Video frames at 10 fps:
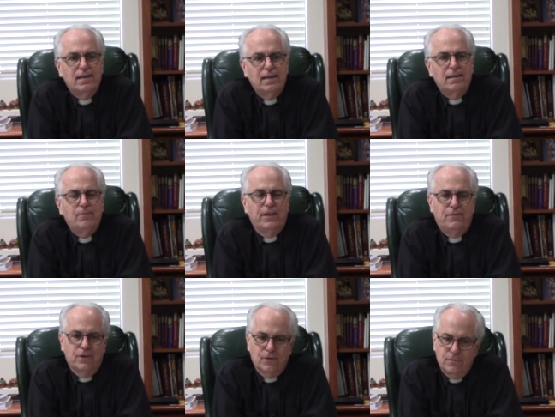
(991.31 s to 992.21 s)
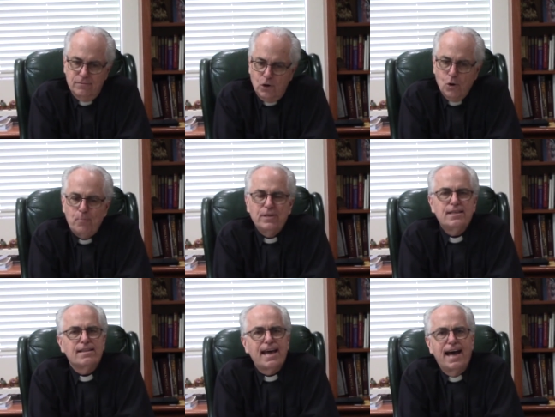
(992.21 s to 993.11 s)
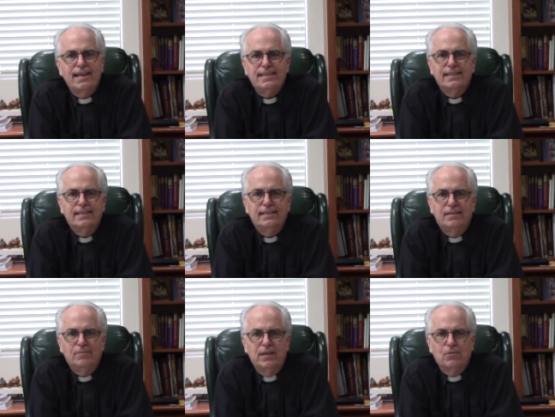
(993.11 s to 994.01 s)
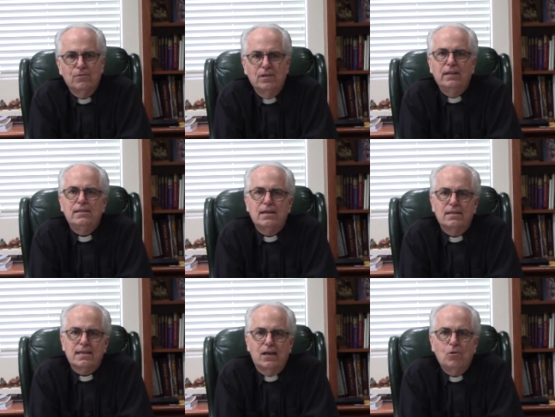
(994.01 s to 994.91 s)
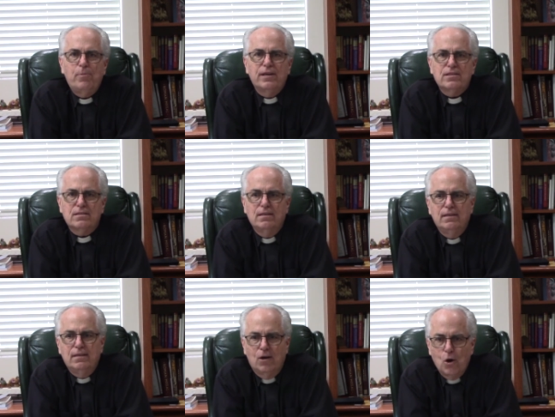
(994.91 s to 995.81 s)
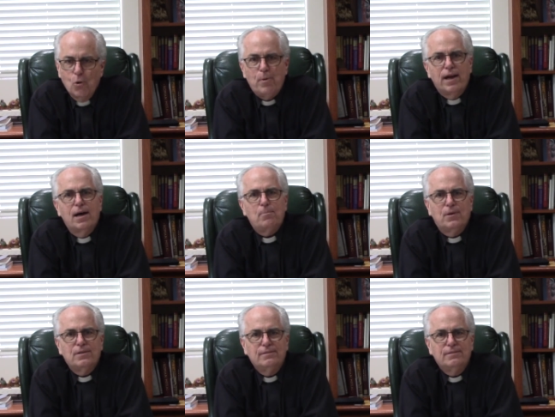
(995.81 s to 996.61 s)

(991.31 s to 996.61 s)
Um, if you're open to that, um, it really does help us open up.